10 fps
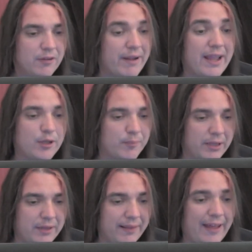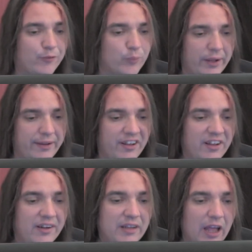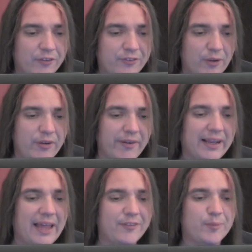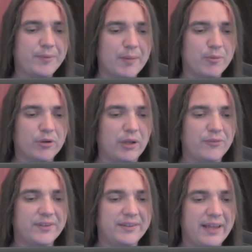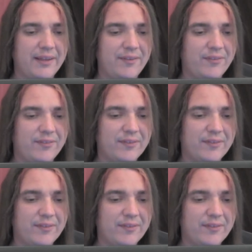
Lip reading: Randomly. Last one. Also, during last September, close to 10